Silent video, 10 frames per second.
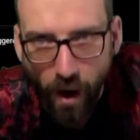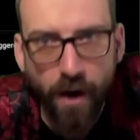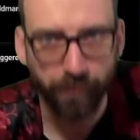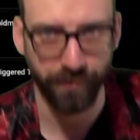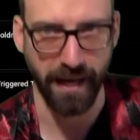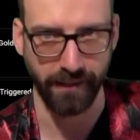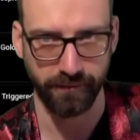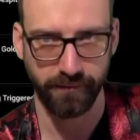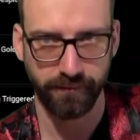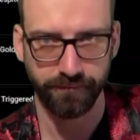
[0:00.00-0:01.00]
On a planet.
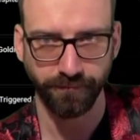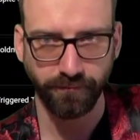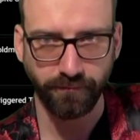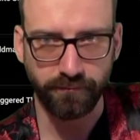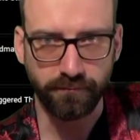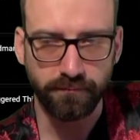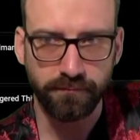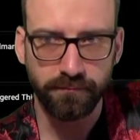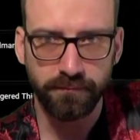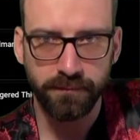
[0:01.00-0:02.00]

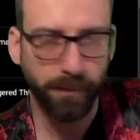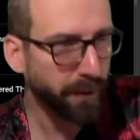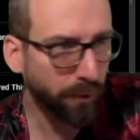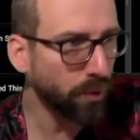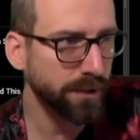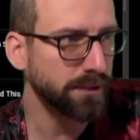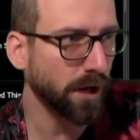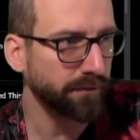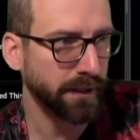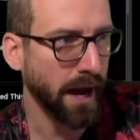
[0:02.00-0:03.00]
The people who are
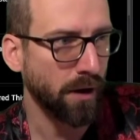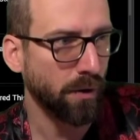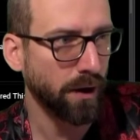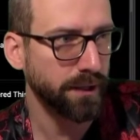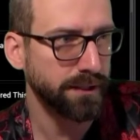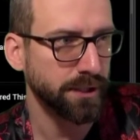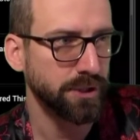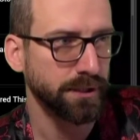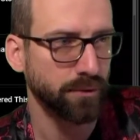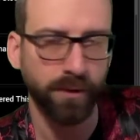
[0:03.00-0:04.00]
starving now are
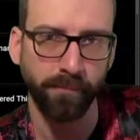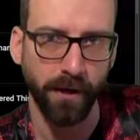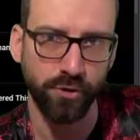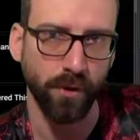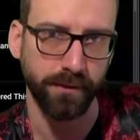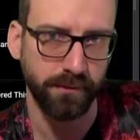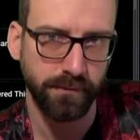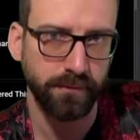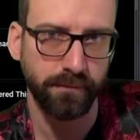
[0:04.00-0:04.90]
essentially doing it by choice.